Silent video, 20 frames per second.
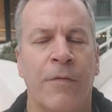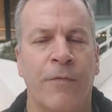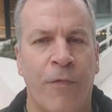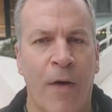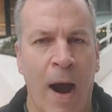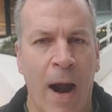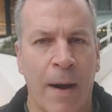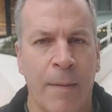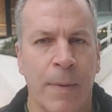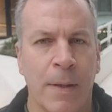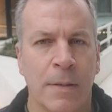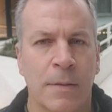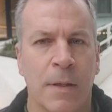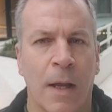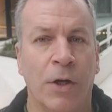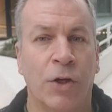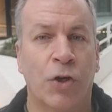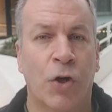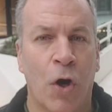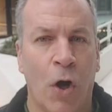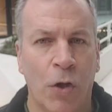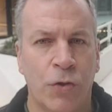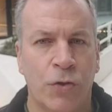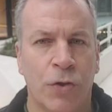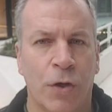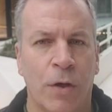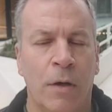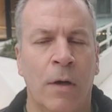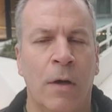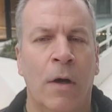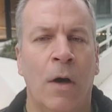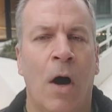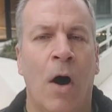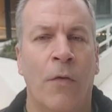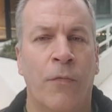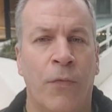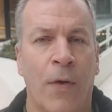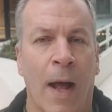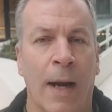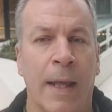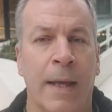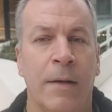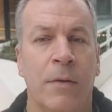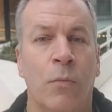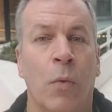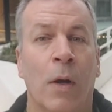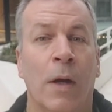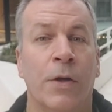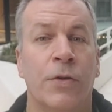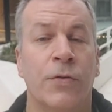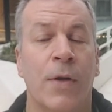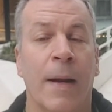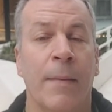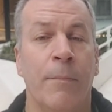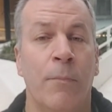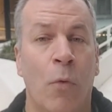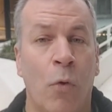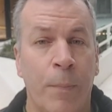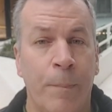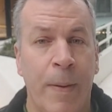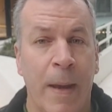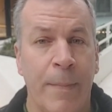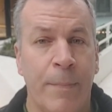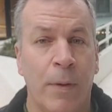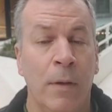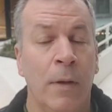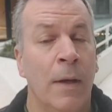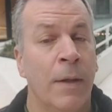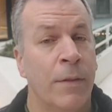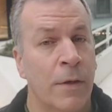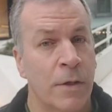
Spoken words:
environment and culture of rallying will attract more people.